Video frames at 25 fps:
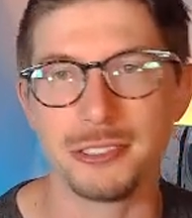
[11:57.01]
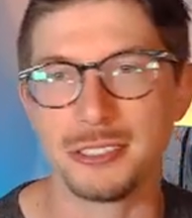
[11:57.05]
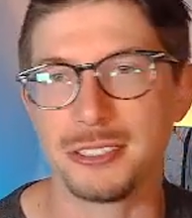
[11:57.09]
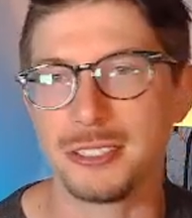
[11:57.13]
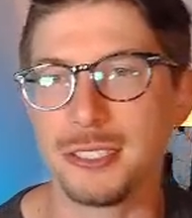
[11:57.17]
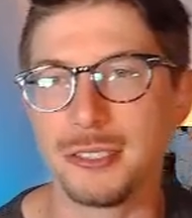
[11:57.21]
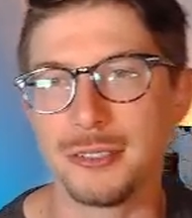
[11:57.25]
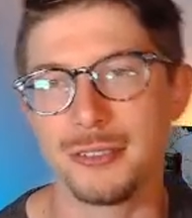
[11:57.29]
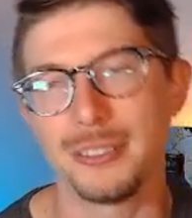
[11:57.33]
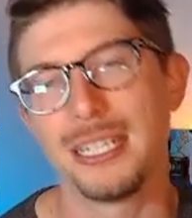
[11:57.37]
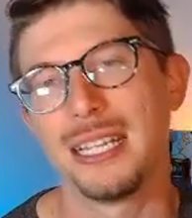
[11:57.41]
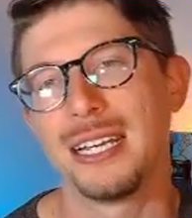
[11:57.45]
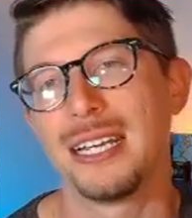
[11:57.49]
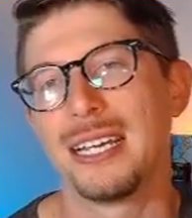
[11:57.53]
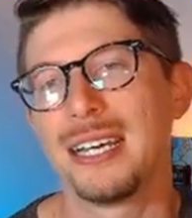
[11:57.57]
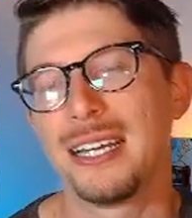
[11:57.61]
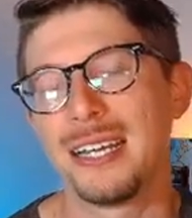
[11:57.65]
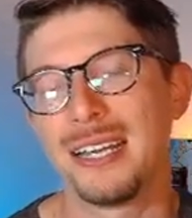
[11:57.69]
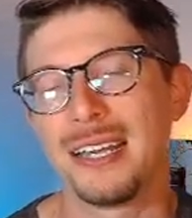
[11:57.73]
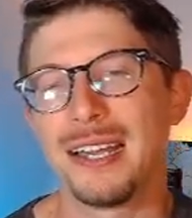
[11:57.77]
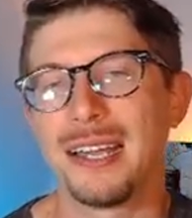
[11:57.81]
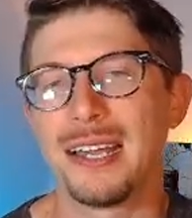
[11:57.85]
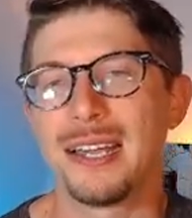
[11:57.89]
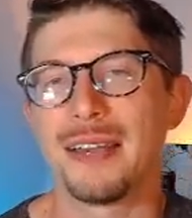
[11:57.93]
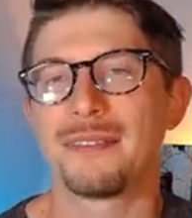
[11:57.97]
So,
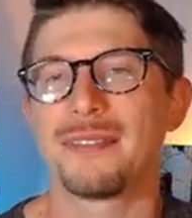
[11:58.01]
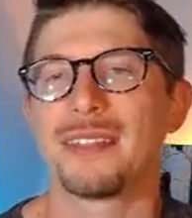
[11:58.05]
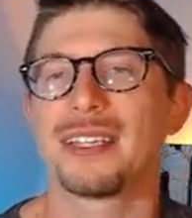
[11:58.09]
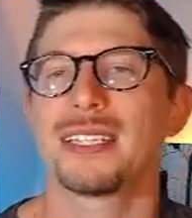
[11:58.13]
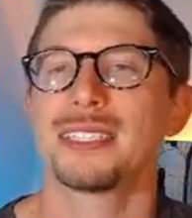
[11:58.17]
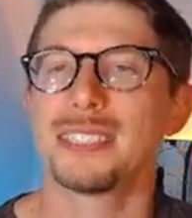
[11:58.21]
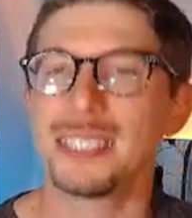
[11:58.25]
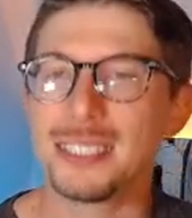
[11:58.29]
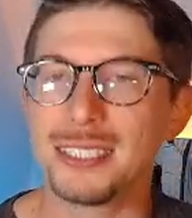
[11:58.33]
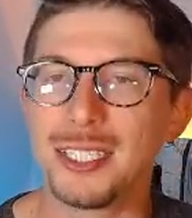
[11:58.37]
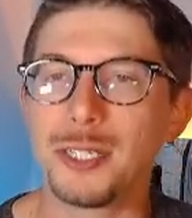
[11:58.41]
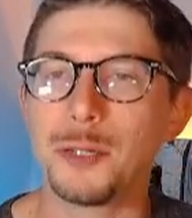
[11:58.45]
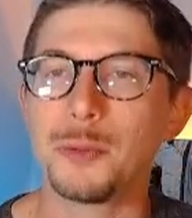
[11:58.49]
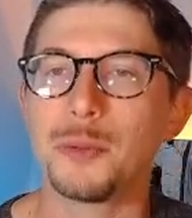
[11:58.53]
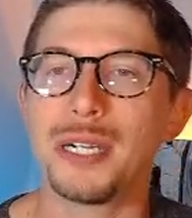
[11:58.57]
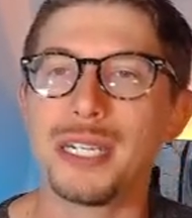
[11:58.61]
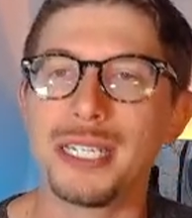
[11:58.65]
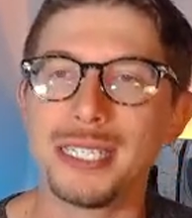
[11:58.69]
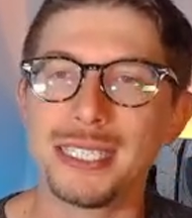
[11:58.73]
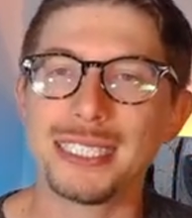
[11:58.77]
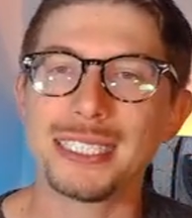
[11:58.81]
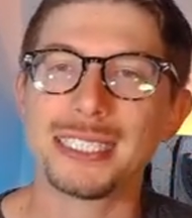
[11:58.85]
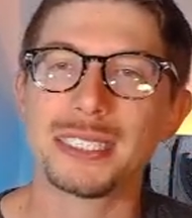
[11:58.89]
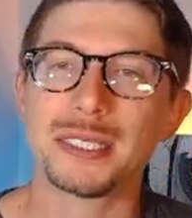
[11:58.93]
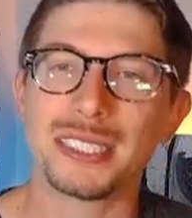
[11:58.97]
like, you know
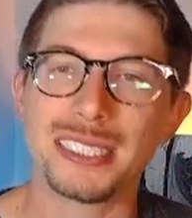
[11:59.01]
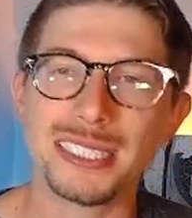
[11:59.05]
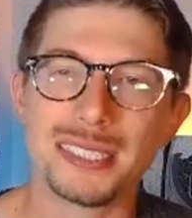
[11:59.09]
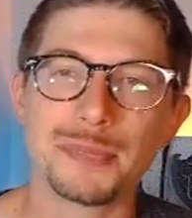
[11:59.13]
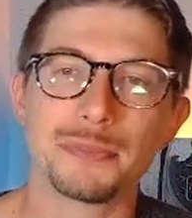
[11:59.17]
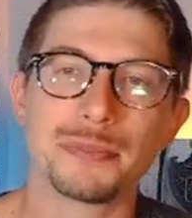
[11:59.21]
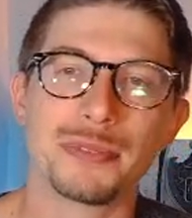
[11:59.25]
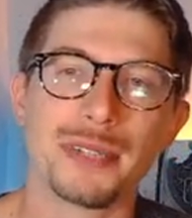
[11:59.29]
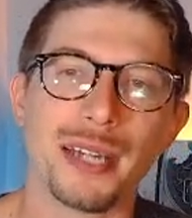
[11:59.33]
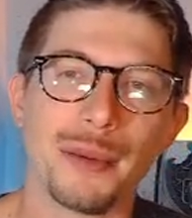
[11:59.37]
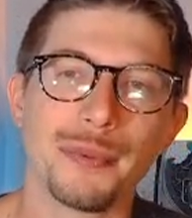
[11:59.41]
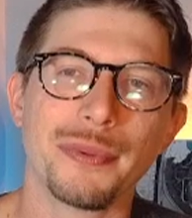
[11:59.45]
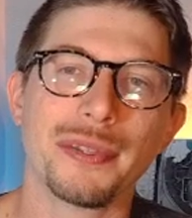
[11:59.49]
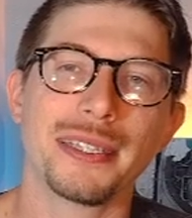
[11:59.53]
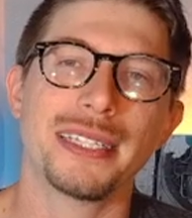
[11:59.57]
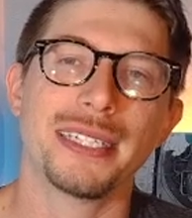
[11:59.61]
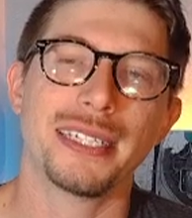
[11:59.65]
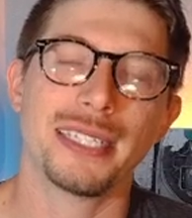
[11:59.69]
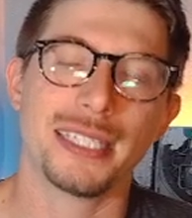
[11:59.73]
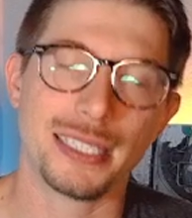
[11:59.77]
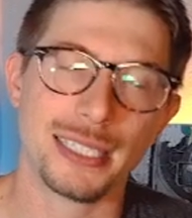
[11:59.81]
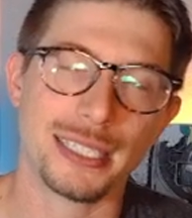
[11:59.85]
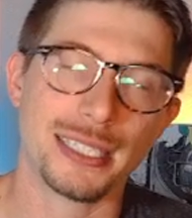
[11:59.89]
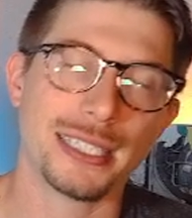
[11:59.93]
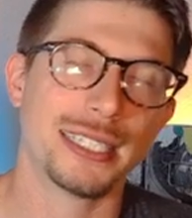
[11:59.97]
what? This is
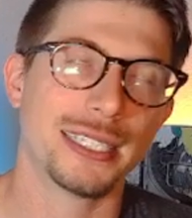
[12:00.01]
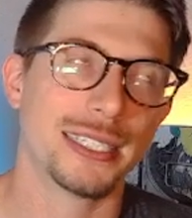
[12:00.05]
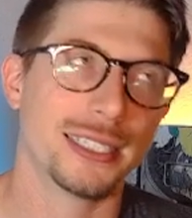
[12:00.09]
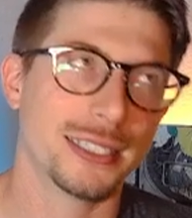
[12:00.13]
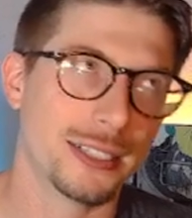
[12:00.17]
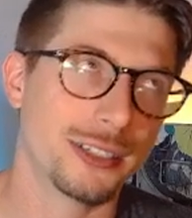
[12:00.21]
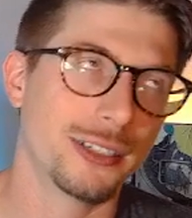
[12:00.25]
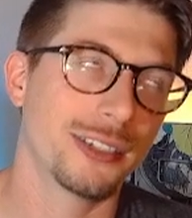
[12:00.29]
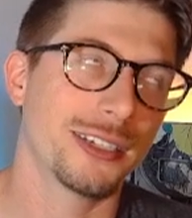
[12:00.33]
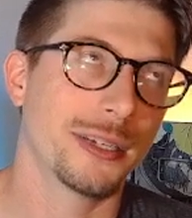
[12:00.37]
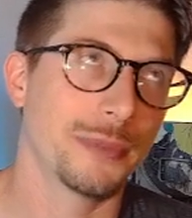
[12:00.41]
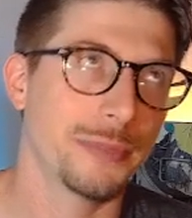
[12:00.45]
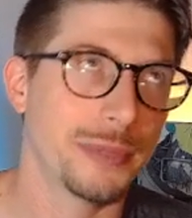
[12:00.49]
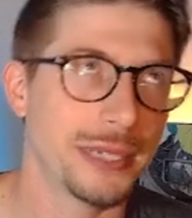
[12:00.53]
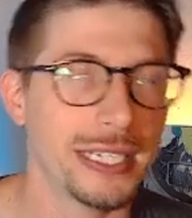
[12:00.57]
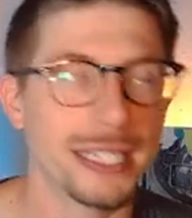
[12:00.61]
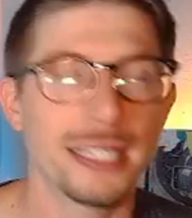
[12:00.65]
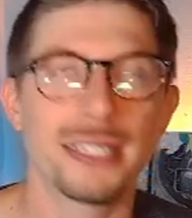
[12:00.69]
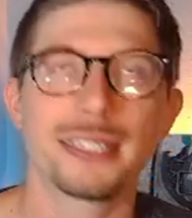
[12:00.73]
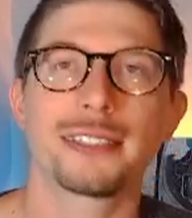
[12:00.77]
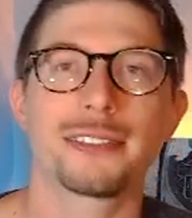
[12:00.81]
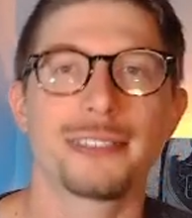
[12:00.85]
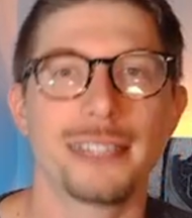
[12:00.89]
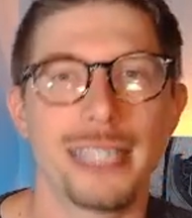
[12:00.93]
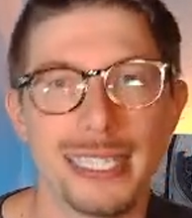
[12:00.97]
probably, again, going to be
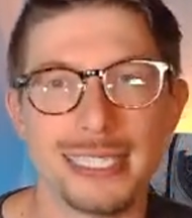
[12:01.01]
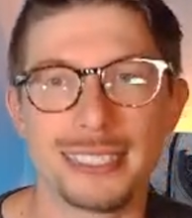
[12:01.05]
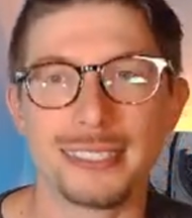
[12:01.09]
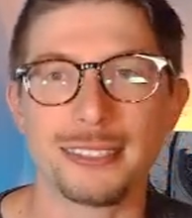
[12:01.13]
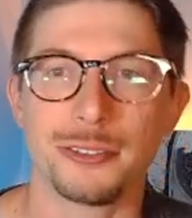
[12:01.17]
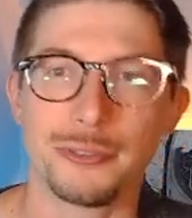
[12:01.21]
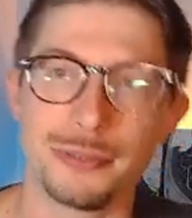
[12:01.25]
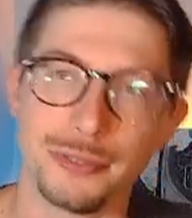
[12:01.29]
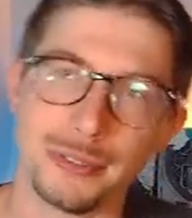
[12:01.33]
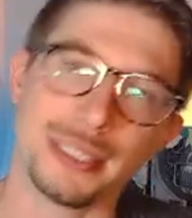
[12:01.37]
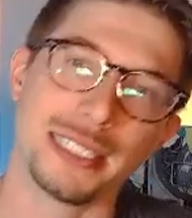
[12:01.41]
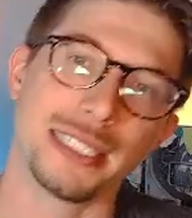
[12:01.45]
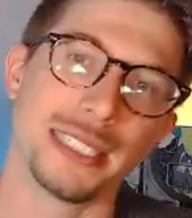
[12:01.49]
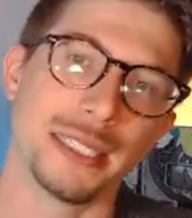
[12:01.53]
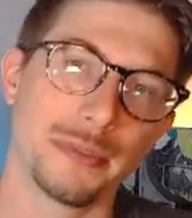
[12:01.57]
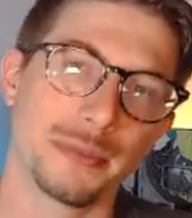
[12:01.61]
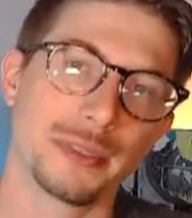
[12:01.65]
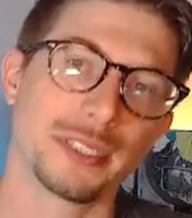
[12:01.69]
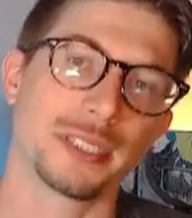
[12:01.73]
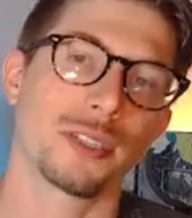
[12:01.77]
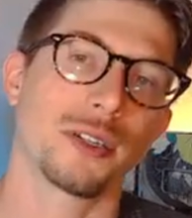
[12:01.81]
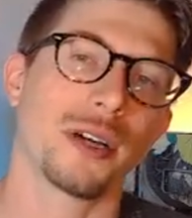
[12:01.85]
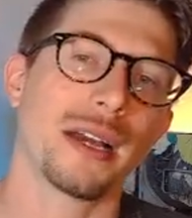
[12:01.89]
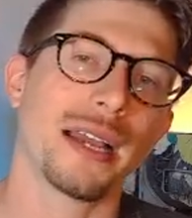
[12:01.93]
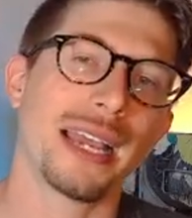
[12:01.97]
a Grass Hole team.
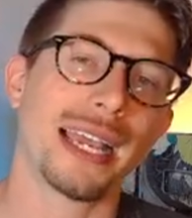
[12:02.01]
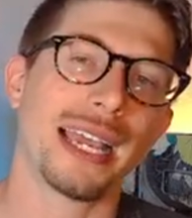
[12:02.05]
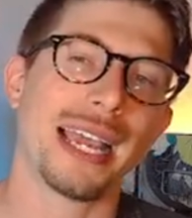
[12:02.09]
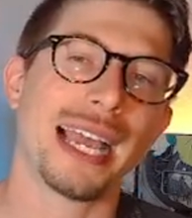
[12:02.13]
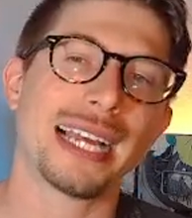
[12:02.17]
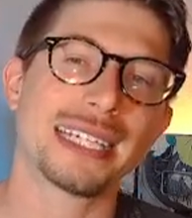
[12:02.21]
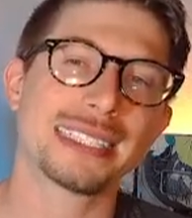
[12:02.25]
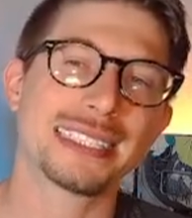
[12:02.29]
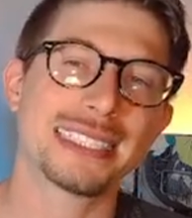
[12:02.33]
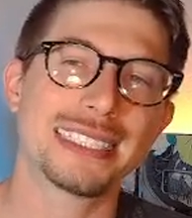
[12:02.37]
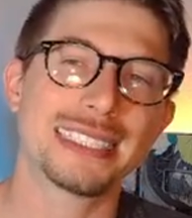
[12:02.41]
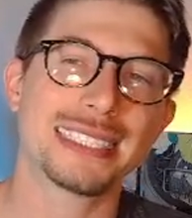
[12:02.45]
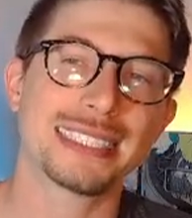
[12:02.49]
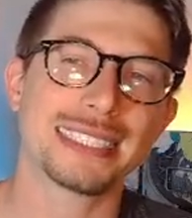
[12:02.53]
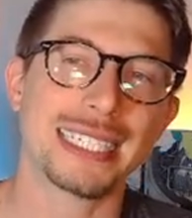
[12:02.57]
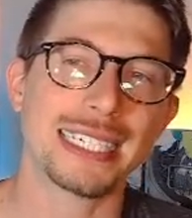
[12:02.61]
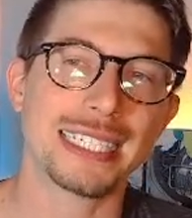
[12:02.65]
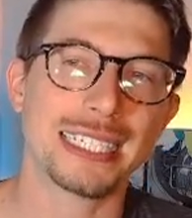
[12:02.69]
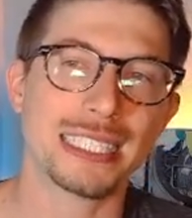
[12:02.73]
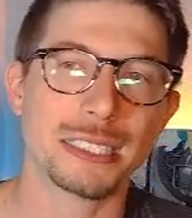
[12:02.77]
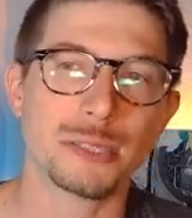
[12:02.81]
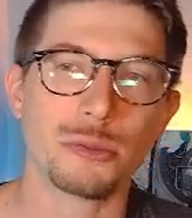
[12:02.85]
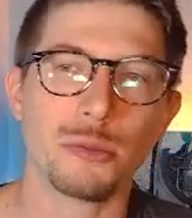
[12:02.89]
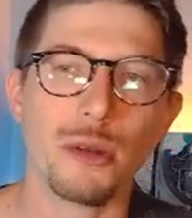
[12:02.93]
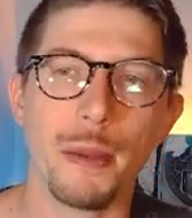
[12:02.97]
So I actually
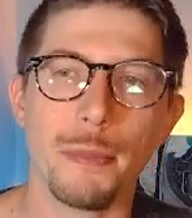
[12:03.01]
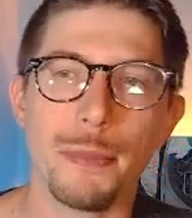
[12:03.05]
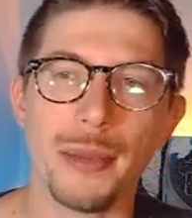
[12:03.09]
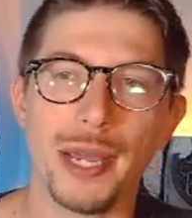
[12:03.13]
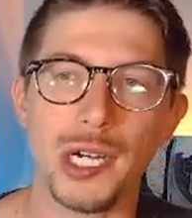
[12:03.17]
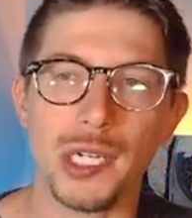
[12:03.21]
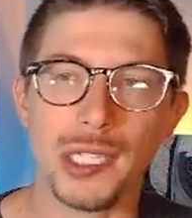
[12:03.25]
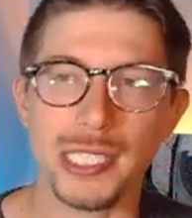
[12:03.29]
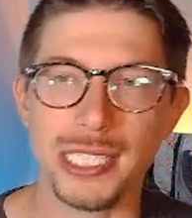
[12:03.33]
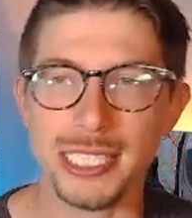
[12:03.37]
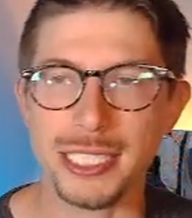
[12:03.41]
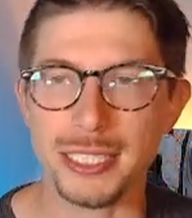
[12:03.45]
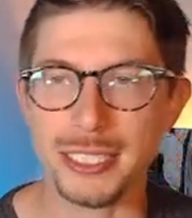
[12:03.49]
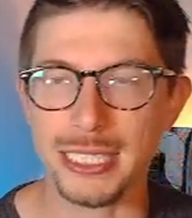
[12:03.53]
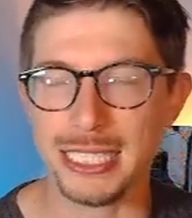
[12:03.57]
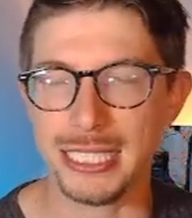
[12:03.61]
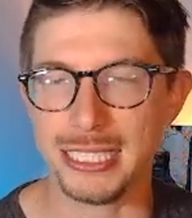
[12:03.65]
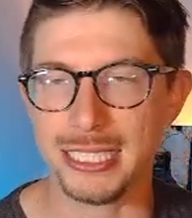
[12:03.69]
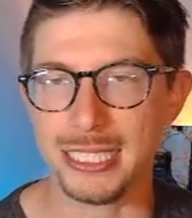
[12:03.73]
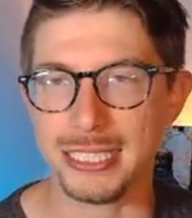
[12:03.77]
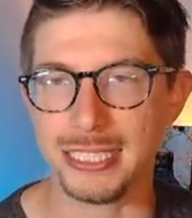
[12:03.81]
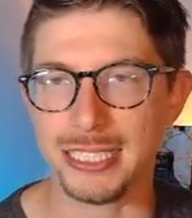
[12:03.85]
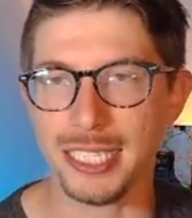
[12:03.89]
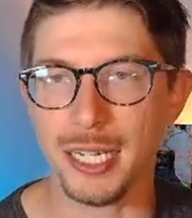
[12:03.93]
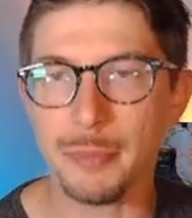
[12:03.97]
decided to swap out here
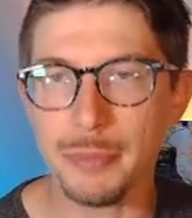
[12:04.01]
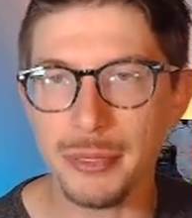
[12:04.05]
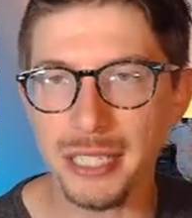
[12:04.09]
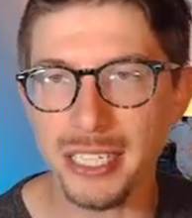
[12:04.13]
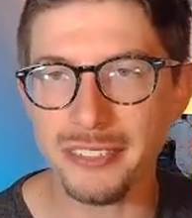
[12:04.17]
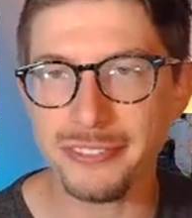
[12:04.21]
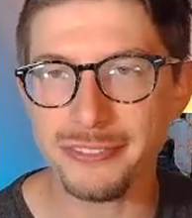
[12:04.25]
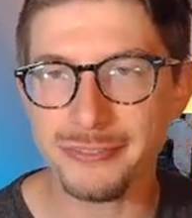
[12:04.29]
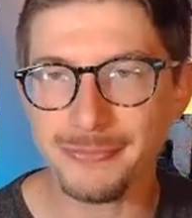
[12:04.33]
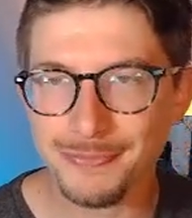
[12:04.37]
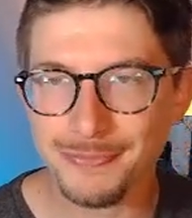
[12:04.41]
into Jumpluff.